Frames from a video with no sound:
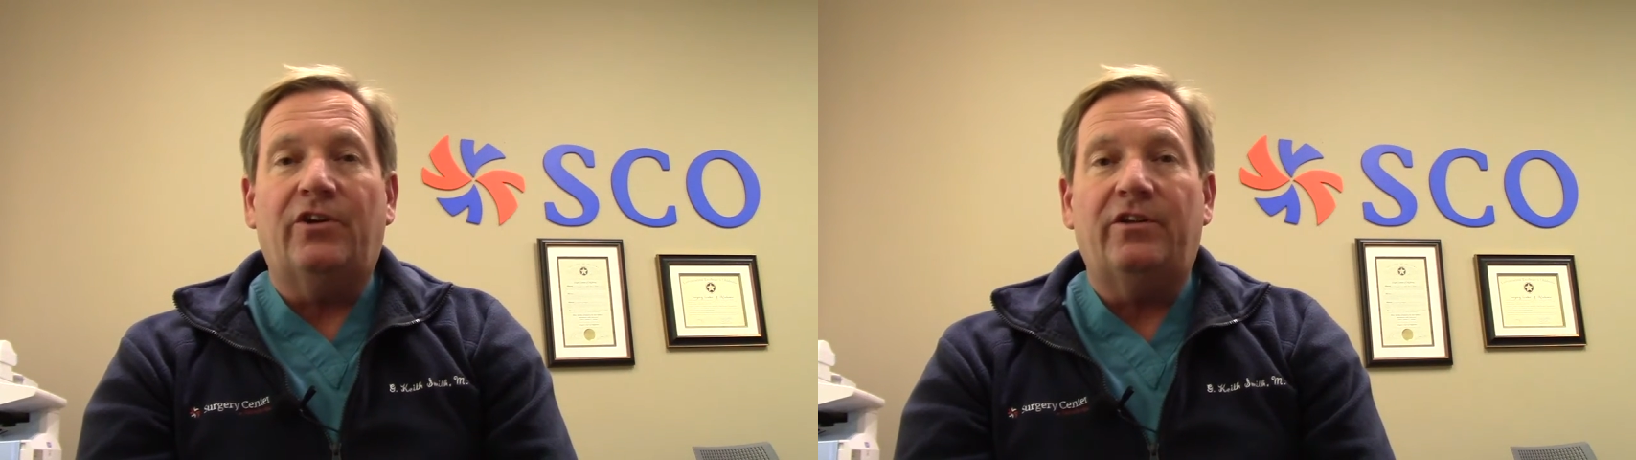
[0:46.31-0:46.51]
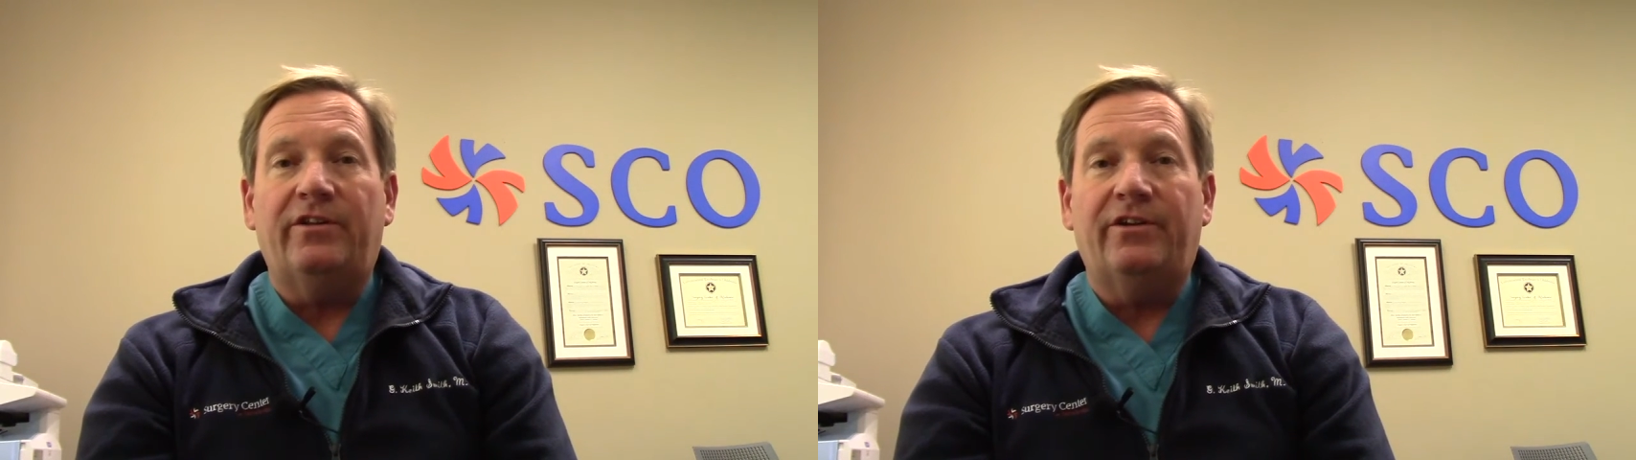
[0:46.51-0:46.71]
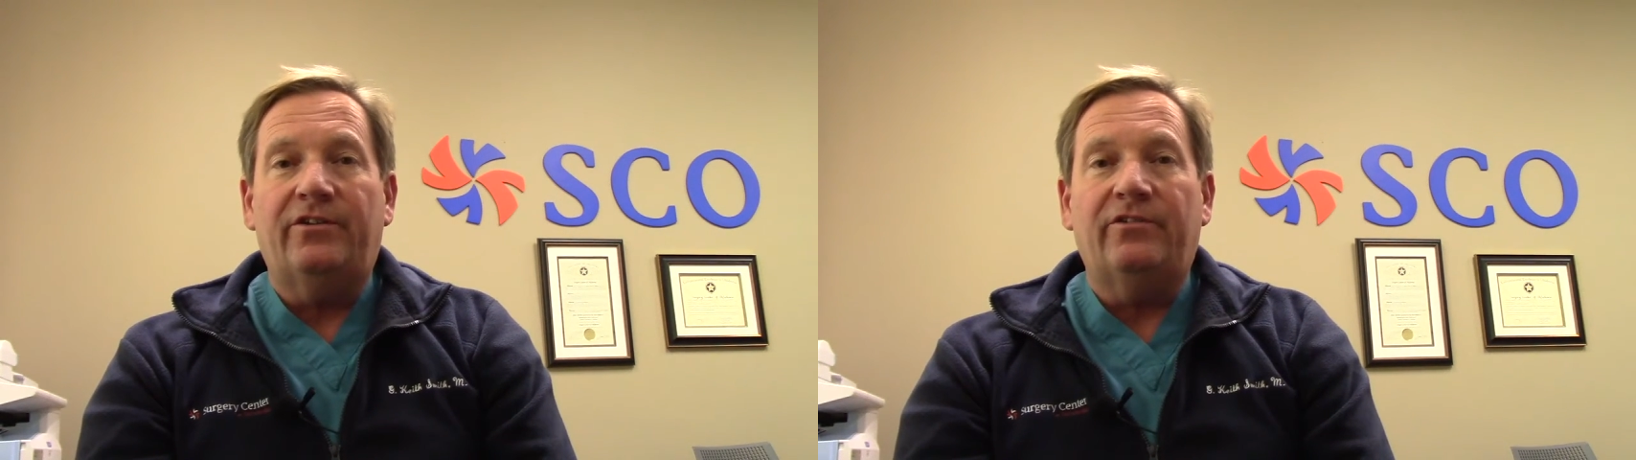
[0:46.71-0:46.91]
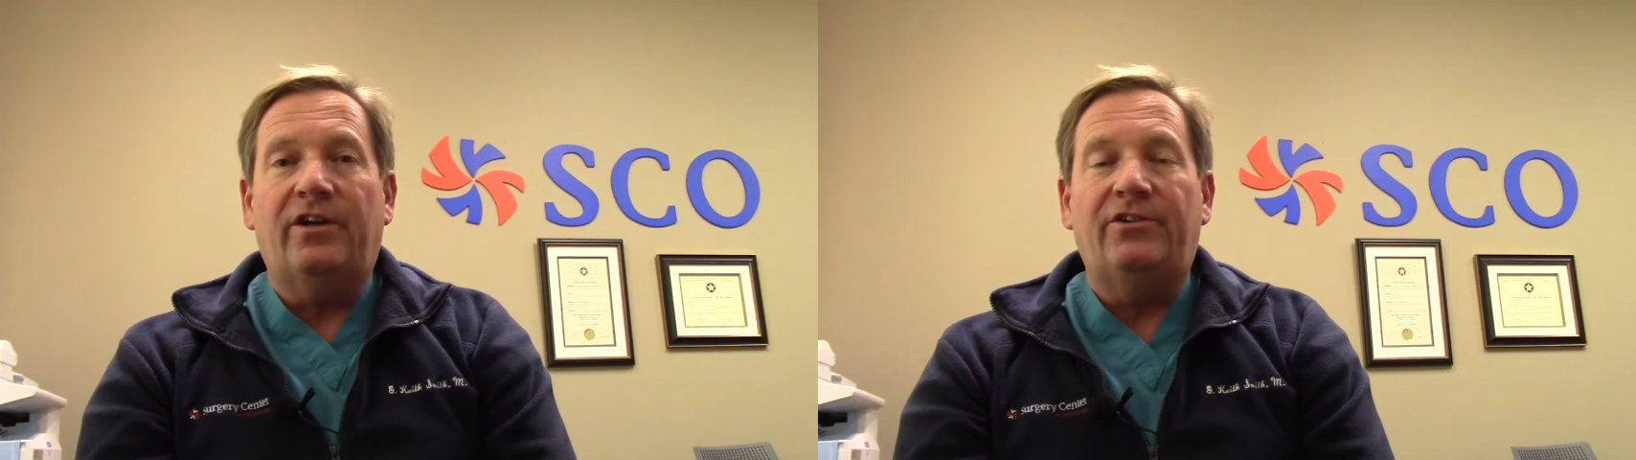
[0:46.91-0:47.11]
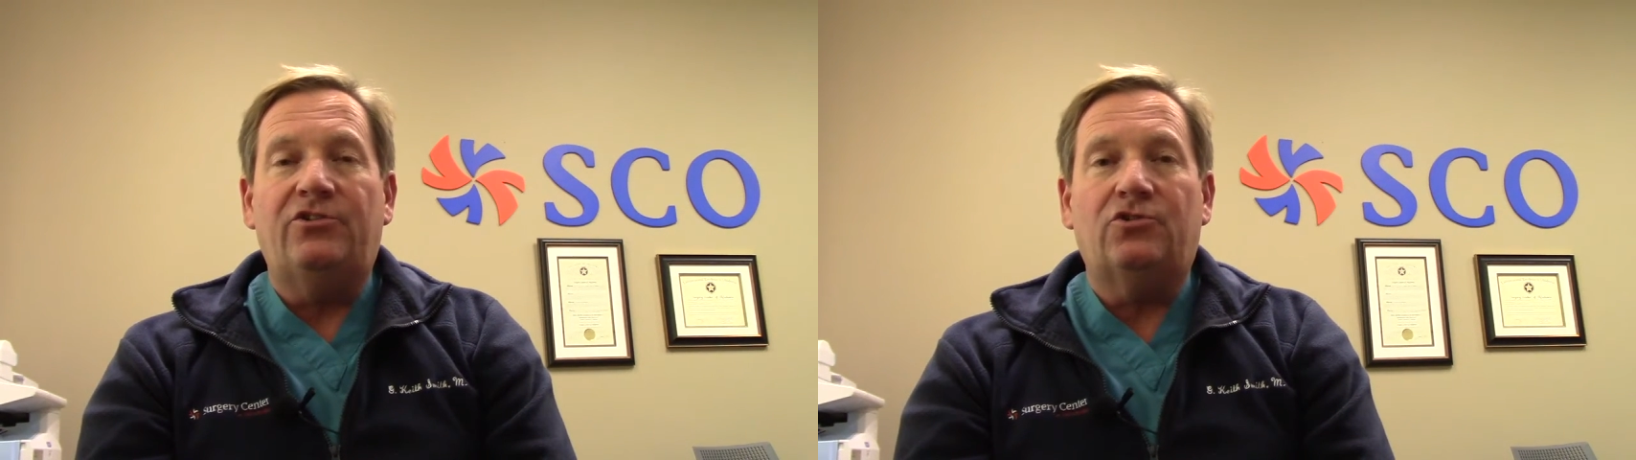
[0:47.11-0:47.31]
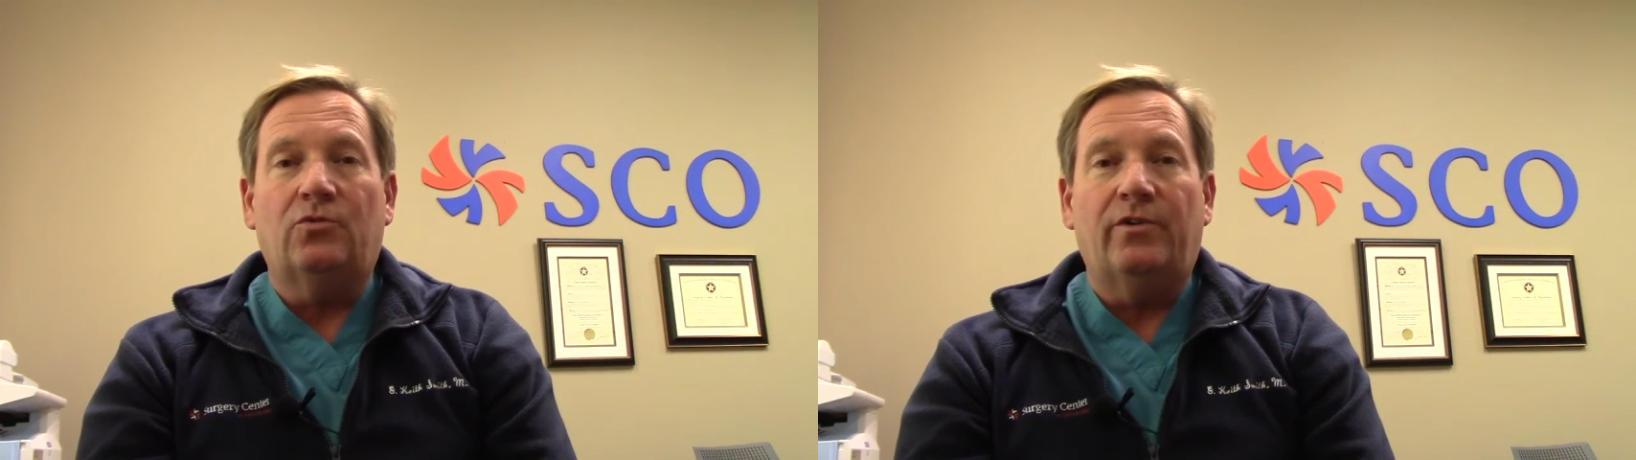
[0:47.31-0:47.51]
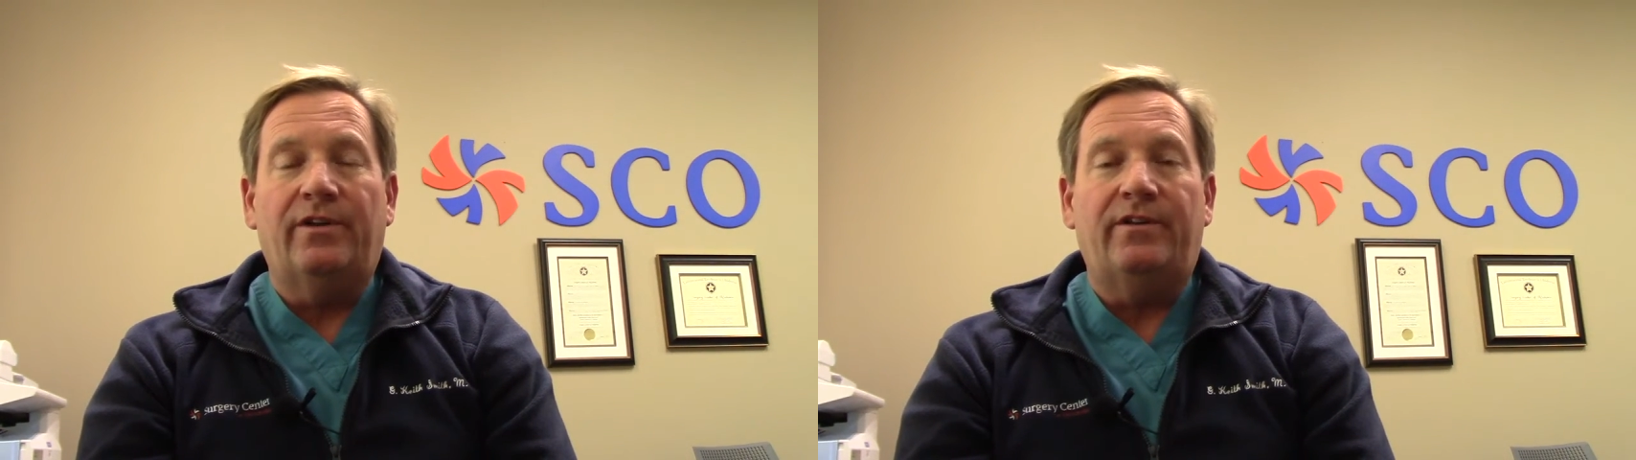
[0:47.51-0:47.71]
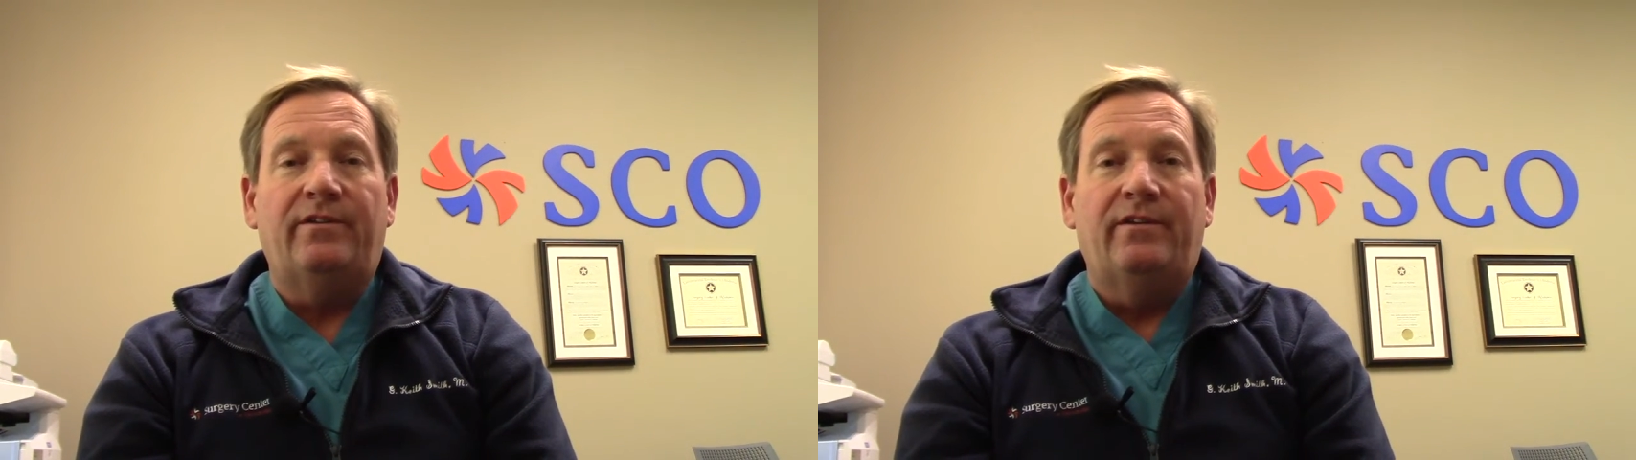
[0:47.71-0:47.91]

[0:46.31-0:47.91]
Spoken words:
clear, undistorted,